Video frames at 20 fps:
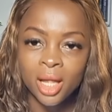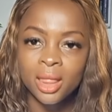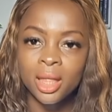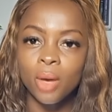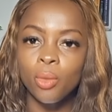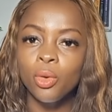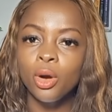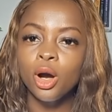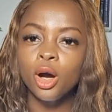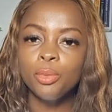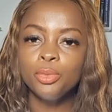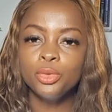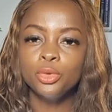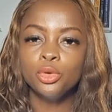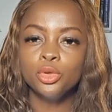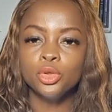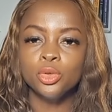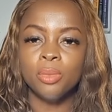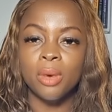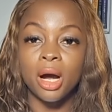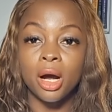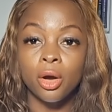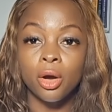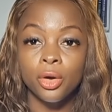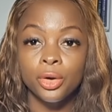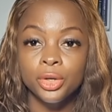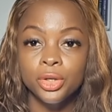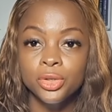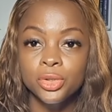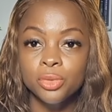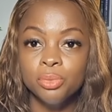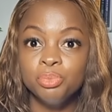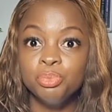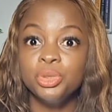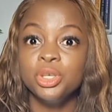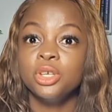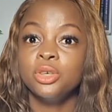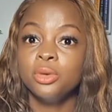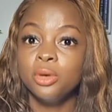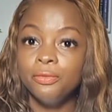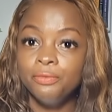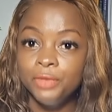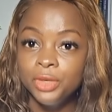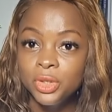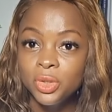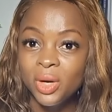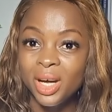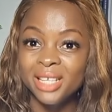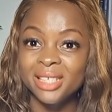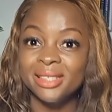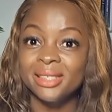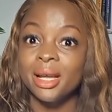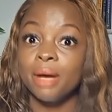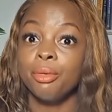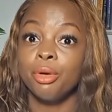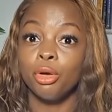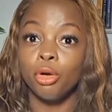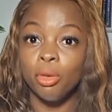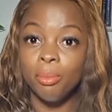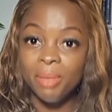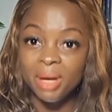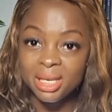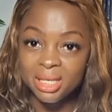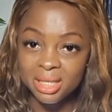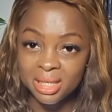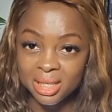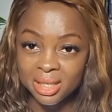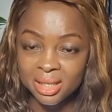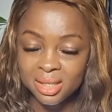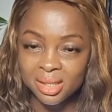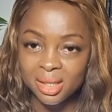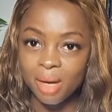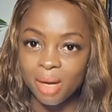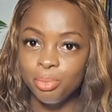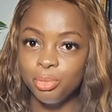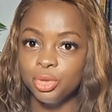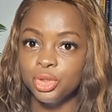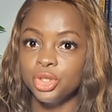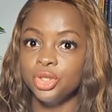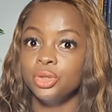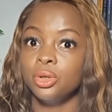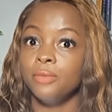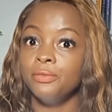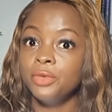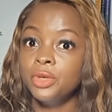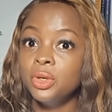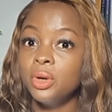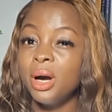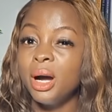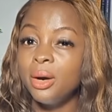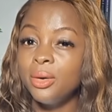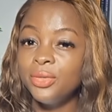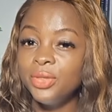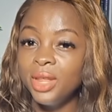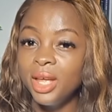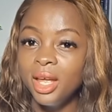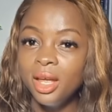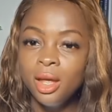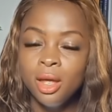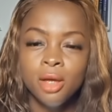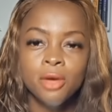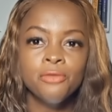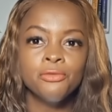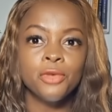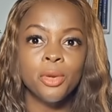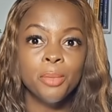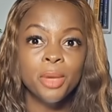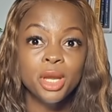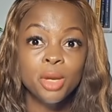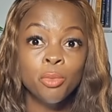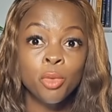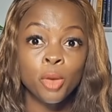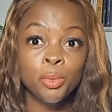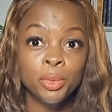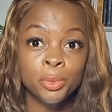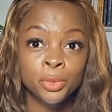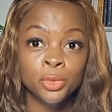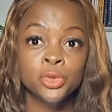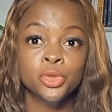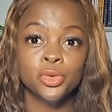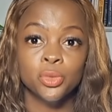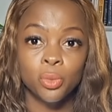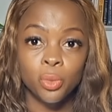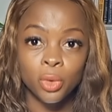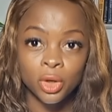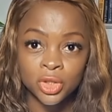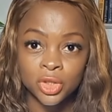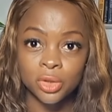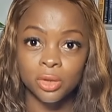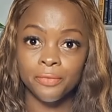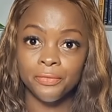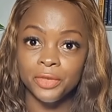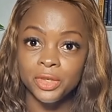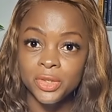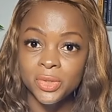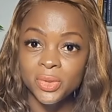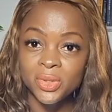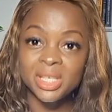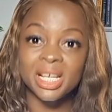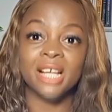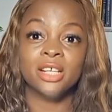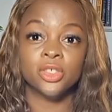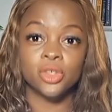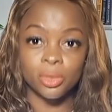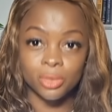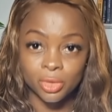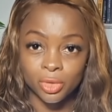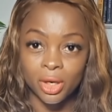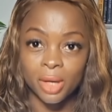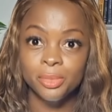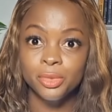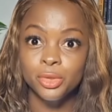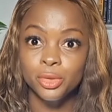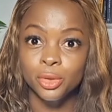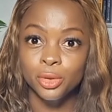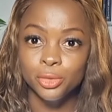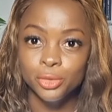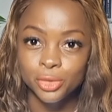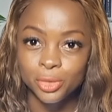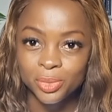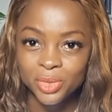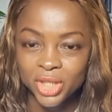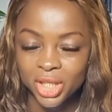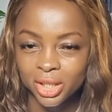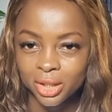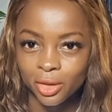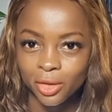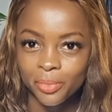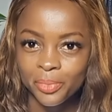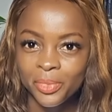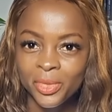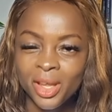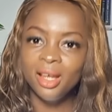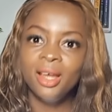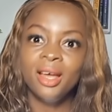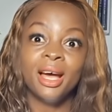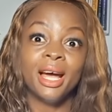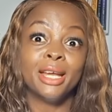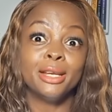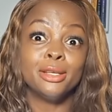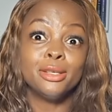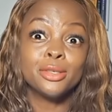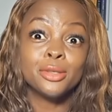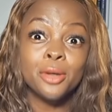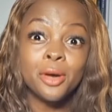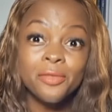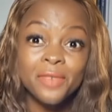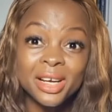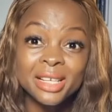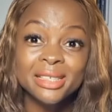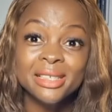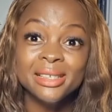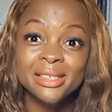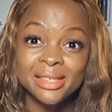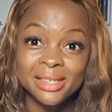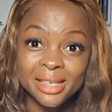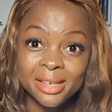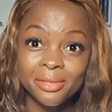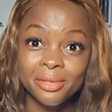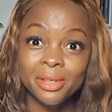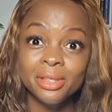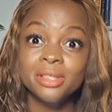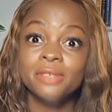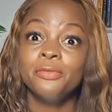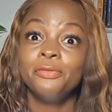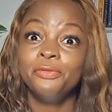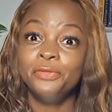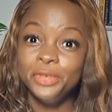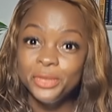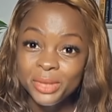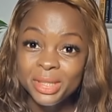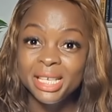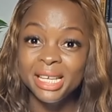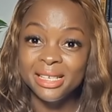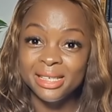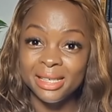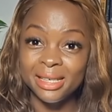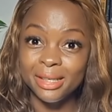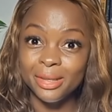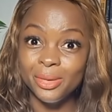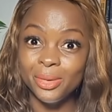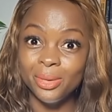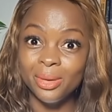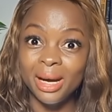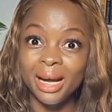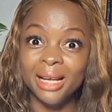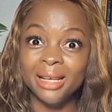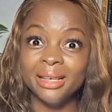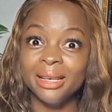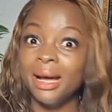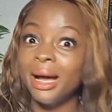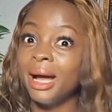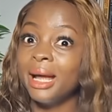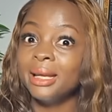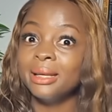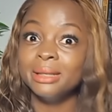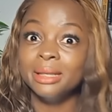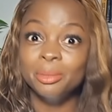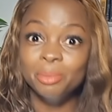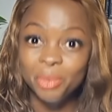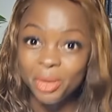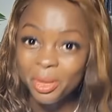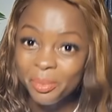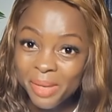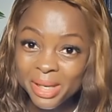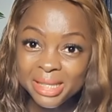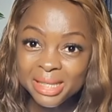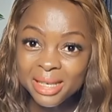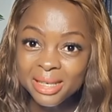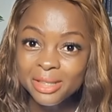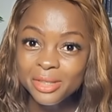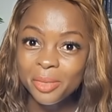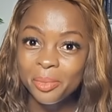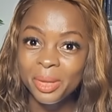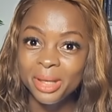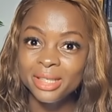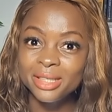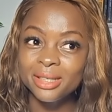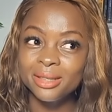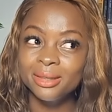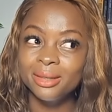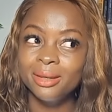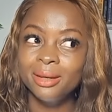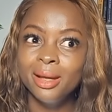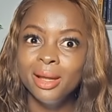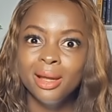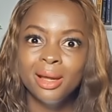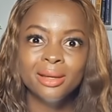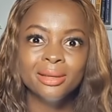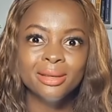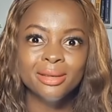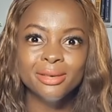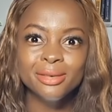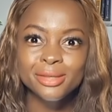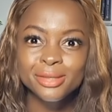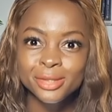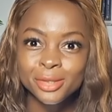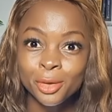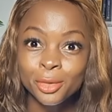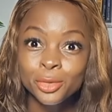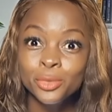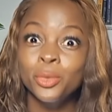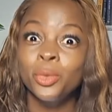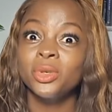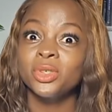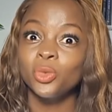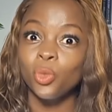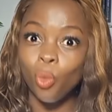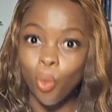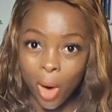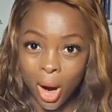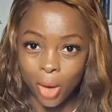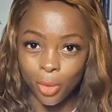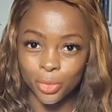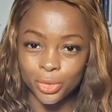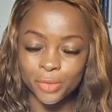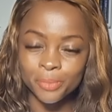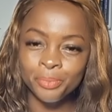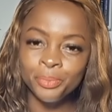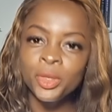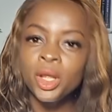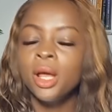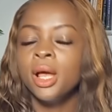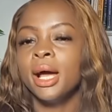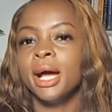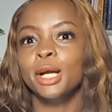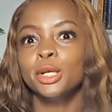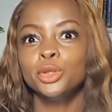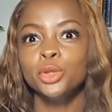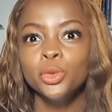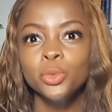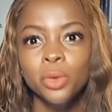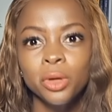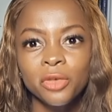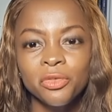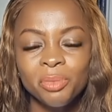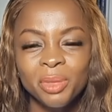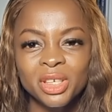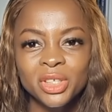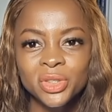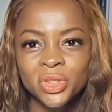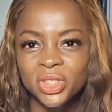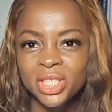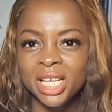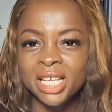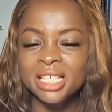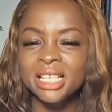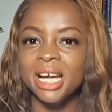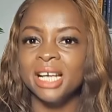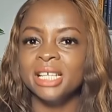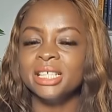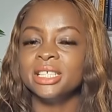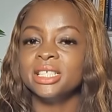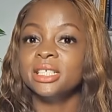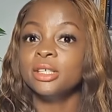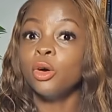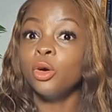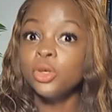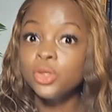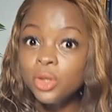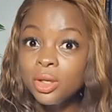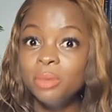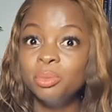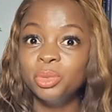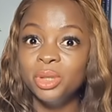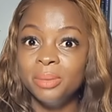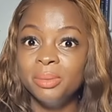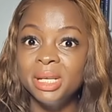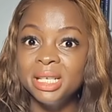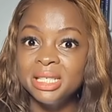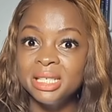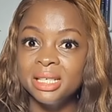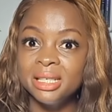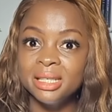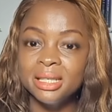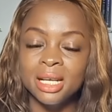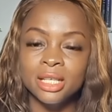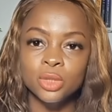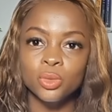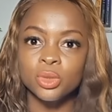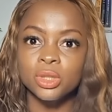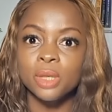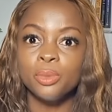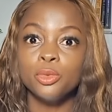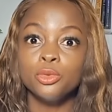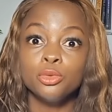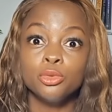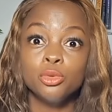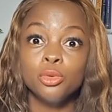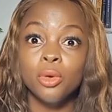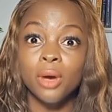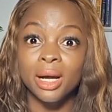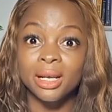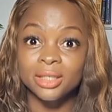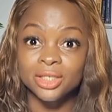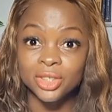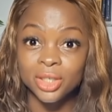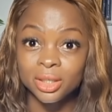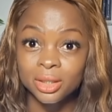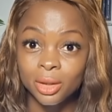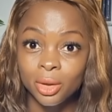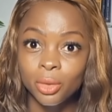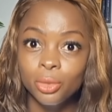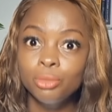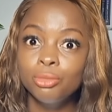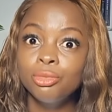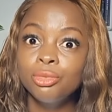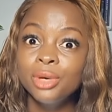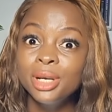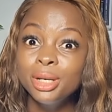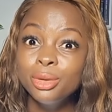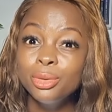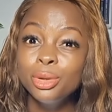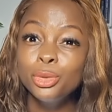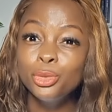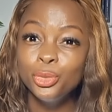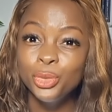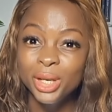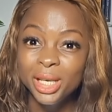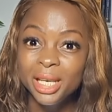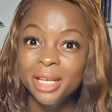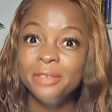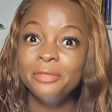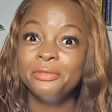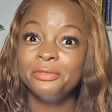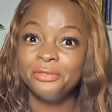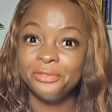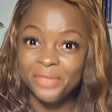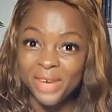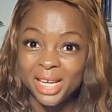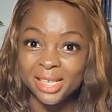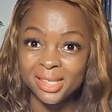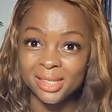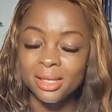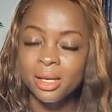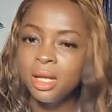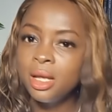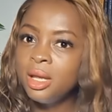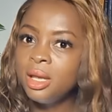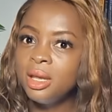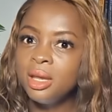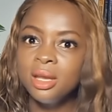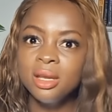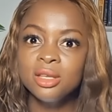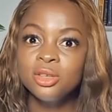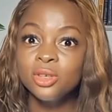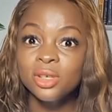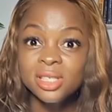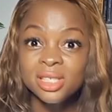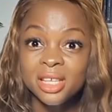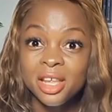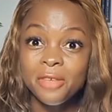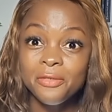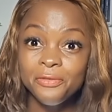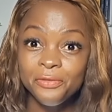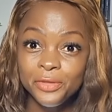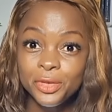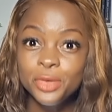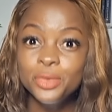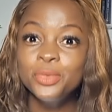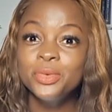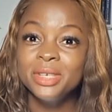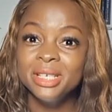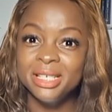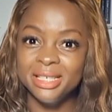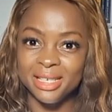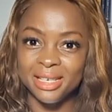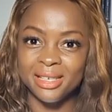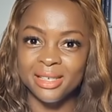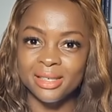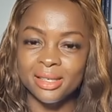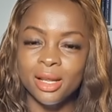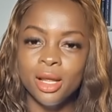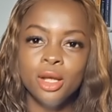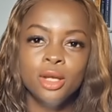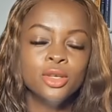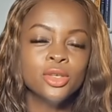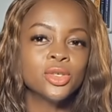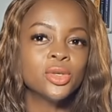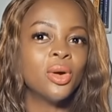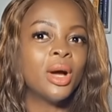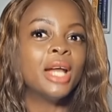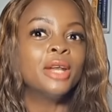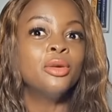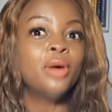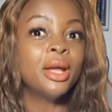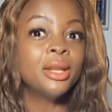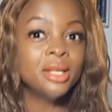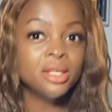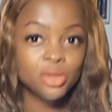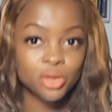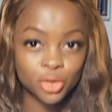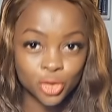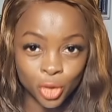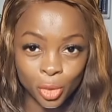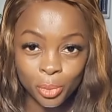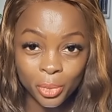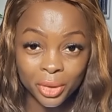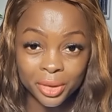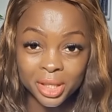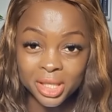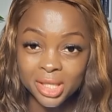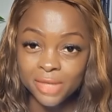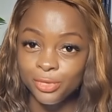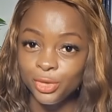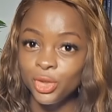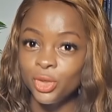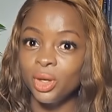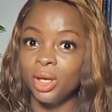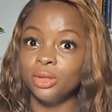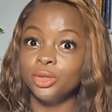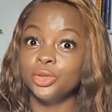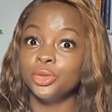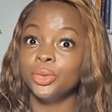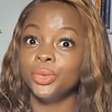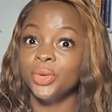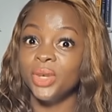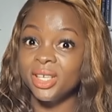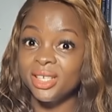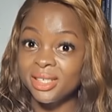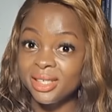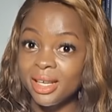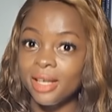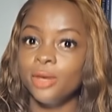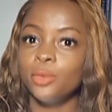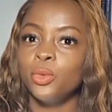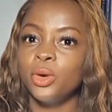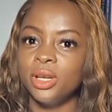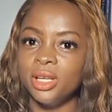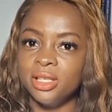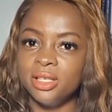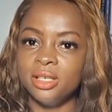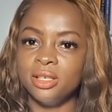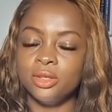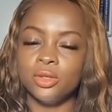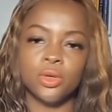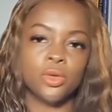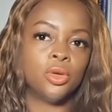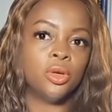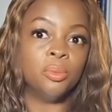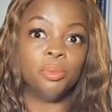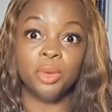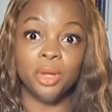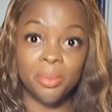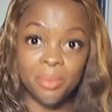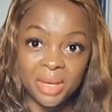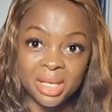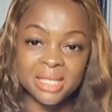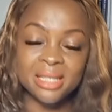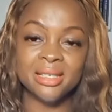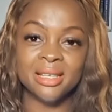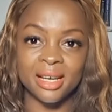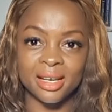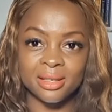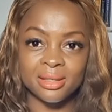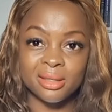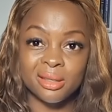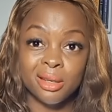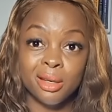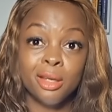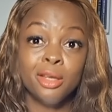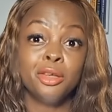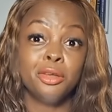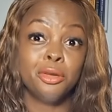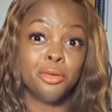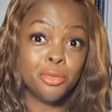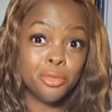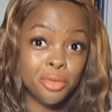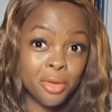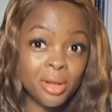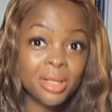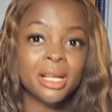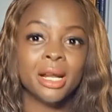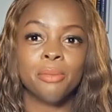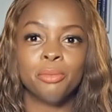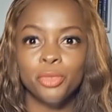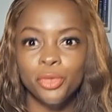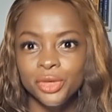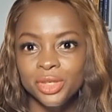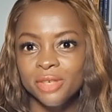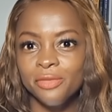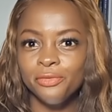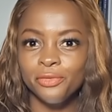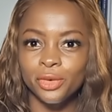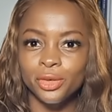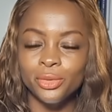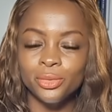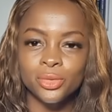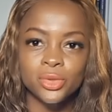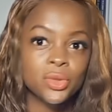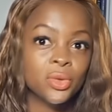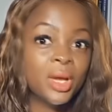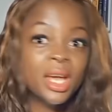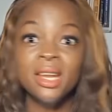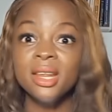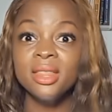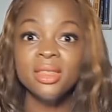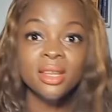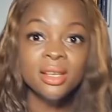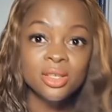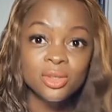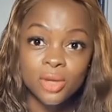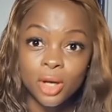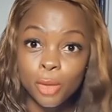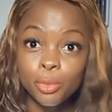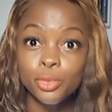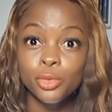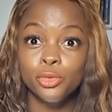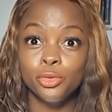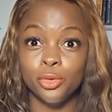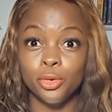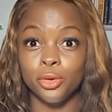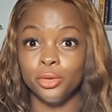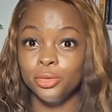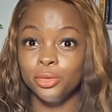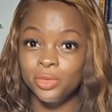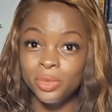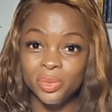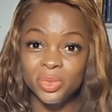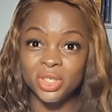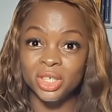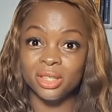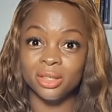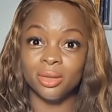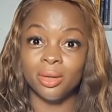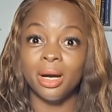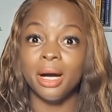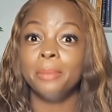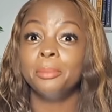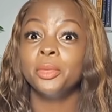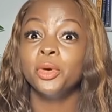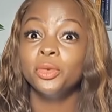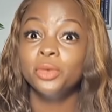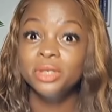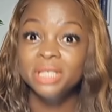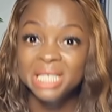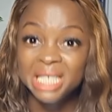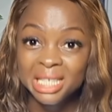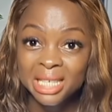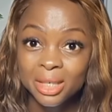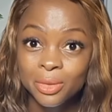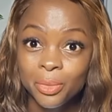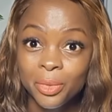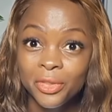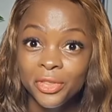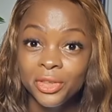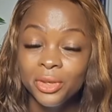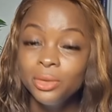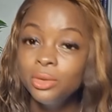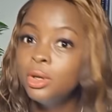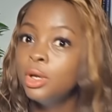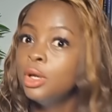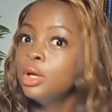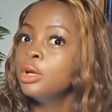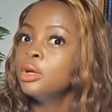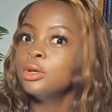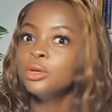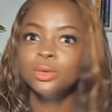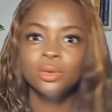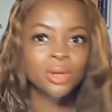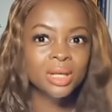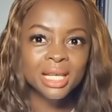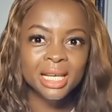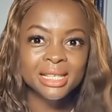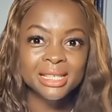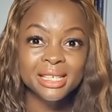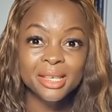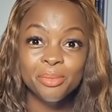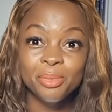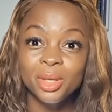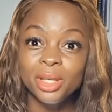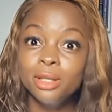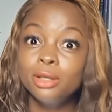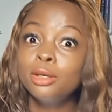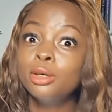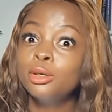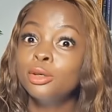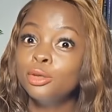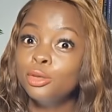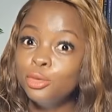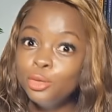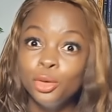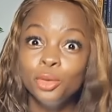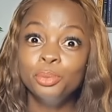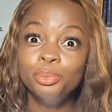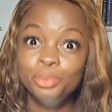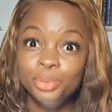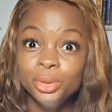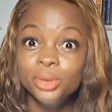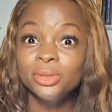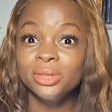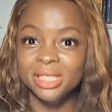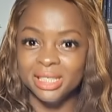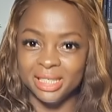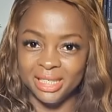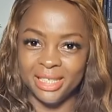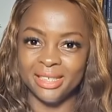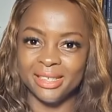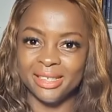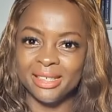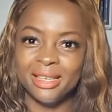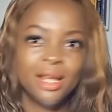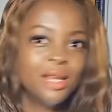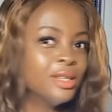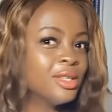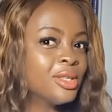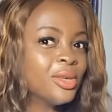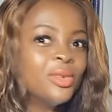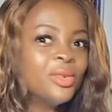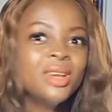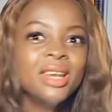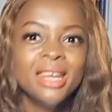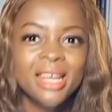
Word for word: that will help YouTube algorithm to pick your video and start recommending it, start pushing your video out there for many more people to watch your videos and subscribe to your YouTube channel. I discovered this secret few days ago and I implemented it on my channel. The result was wild. I told one of my students and she also implemented it and she was able to grow her channel really, really fast in just a few days. So I know I need to jump on this video and show you exactly what it is so you implement that you know that I'm rooting for you. So anything to help you grow your YouTube channel, I'm going to share that with you. No gatekeeping, no bullshit. So